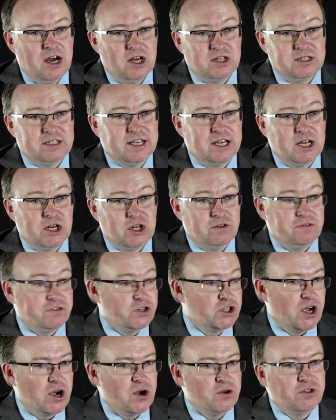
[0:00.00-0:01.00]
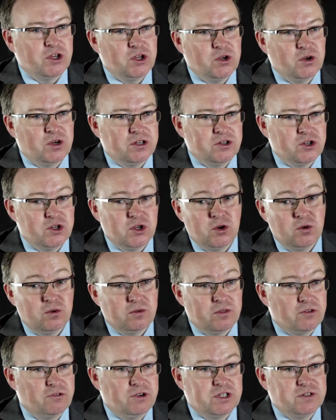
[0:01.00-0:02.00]
until you've shown that you can do
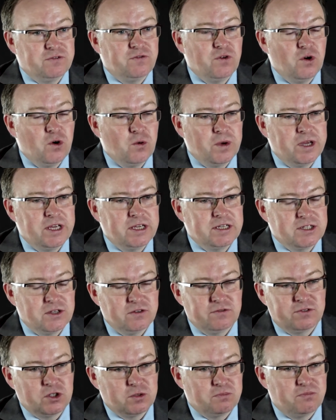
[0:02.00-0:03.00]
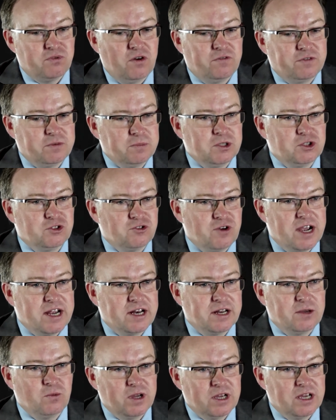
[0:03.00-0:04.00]
3 to 4 weeks of just profitable
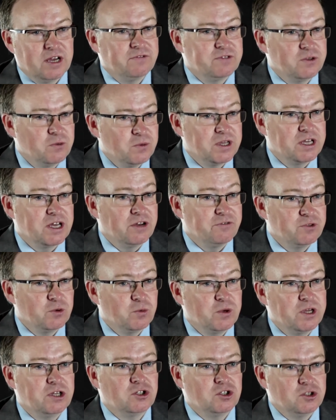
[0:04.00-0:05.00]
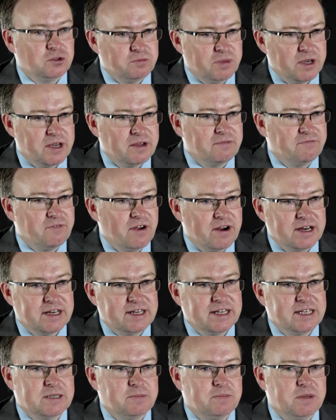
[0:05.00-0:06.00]
trading week after week after week, just being very
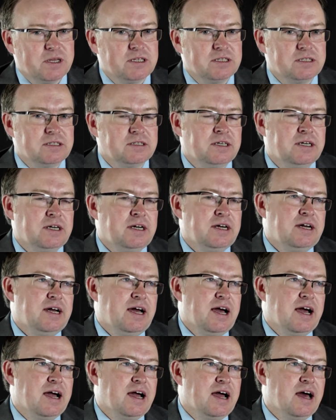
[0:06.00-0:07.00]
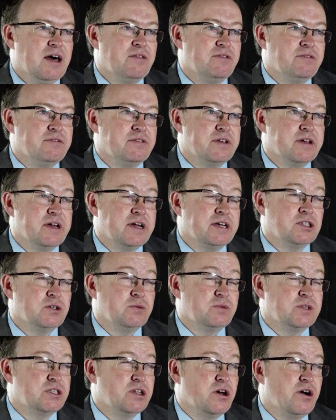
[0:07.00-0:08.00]
disciplined. So
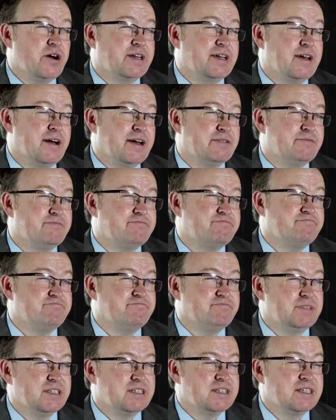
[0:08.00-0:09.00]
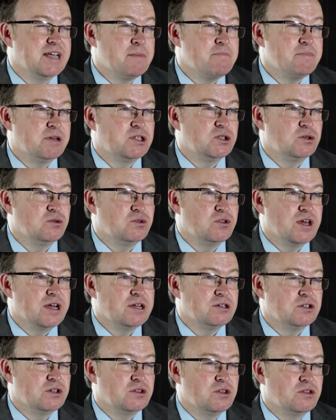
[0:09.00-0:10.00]
we started kind of December
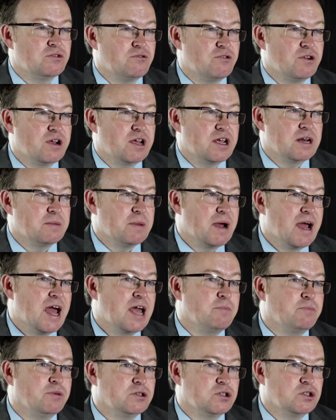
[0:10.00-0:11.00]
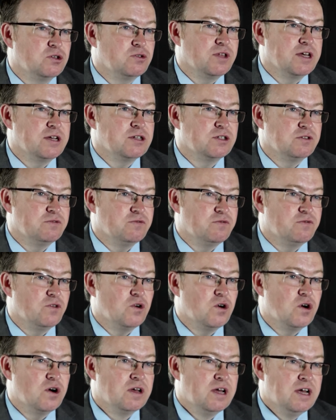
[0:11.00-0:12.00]
2003, and about April
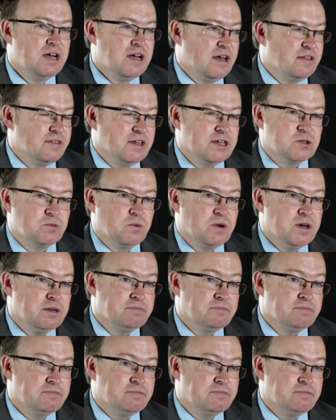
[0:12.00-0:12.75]
2004. That's when